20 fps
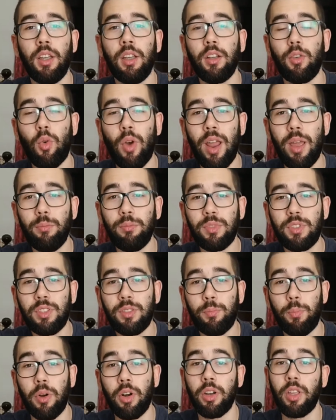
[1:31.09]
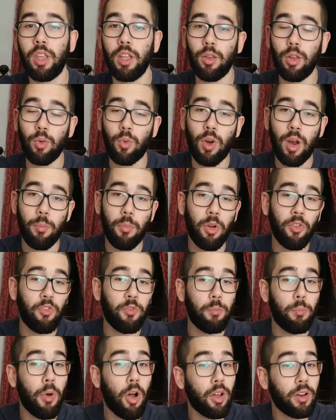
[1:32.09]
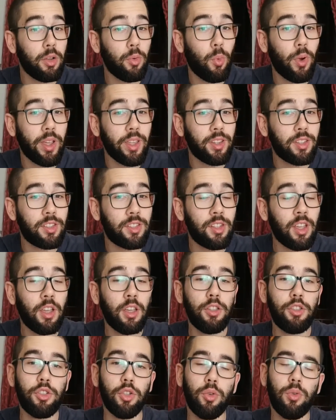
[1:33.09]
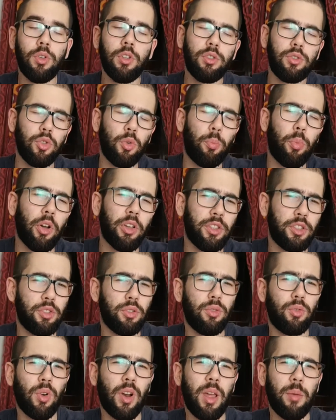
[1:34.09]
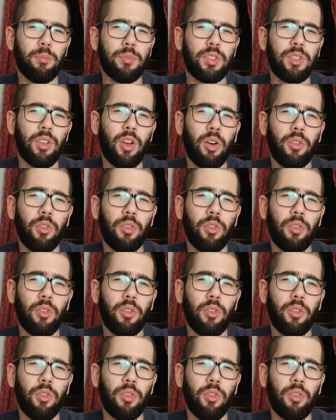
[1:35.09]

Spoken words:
grams per kilogram of body weight to 2.2 grams